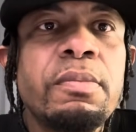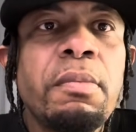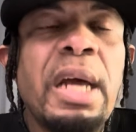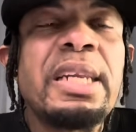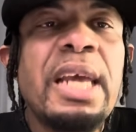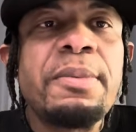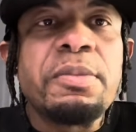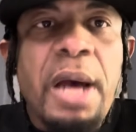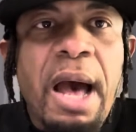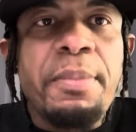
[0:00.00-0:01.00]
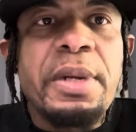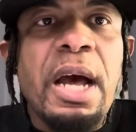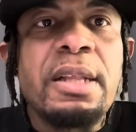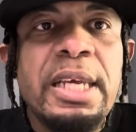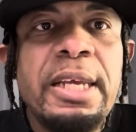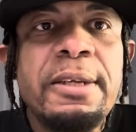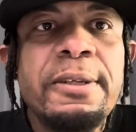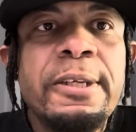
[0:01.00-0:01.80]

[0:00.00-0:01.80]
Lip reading: my name is Muhammad Ali.